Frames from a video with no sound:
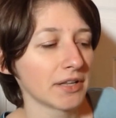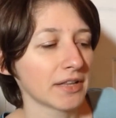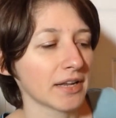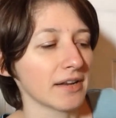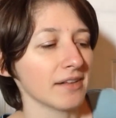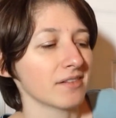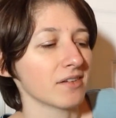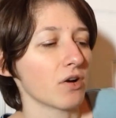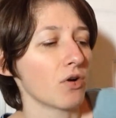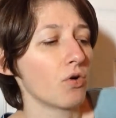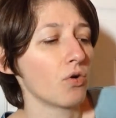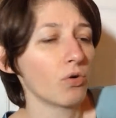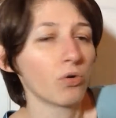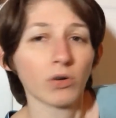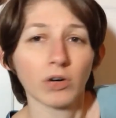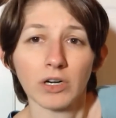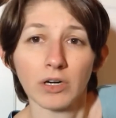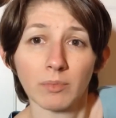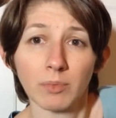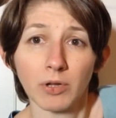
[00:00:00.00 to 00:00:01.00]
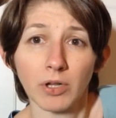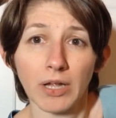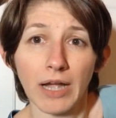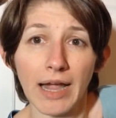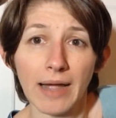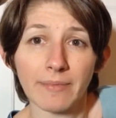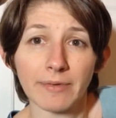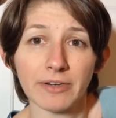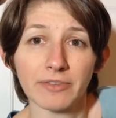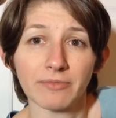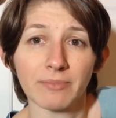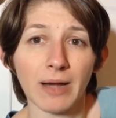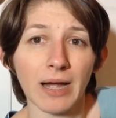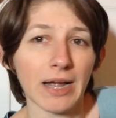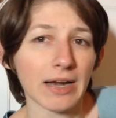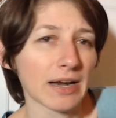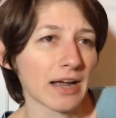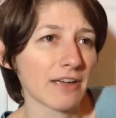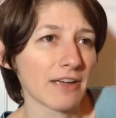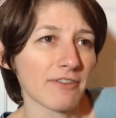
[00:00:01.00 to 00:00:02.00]
That is a horrible habit of
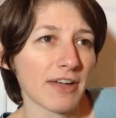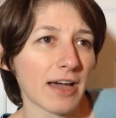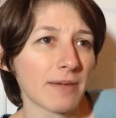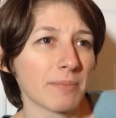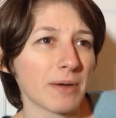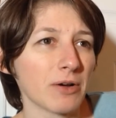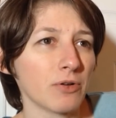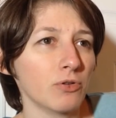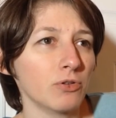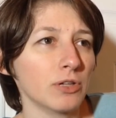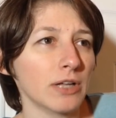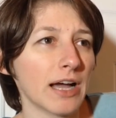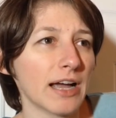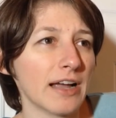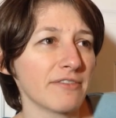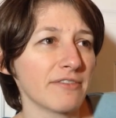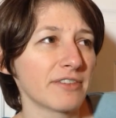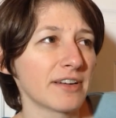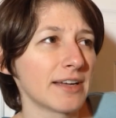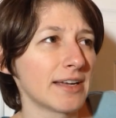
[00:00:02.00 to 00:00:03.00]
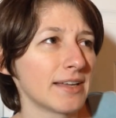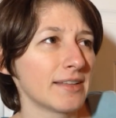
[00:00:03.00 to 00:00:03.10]
mine I've had my whole life.